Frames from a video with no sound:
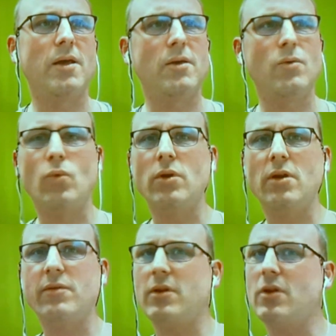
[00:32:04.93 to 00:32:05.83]
wouldn't
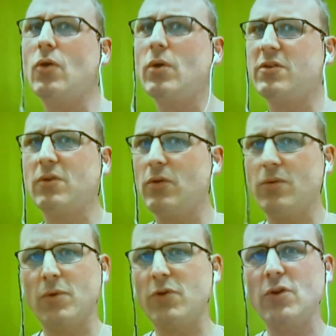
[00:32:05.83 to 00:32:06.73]
even know what to what
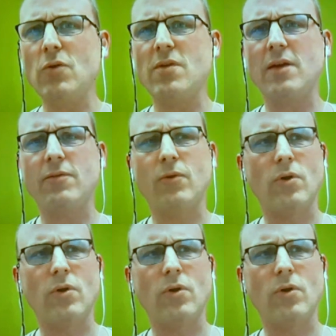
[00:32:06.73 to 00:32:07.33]
to use that for.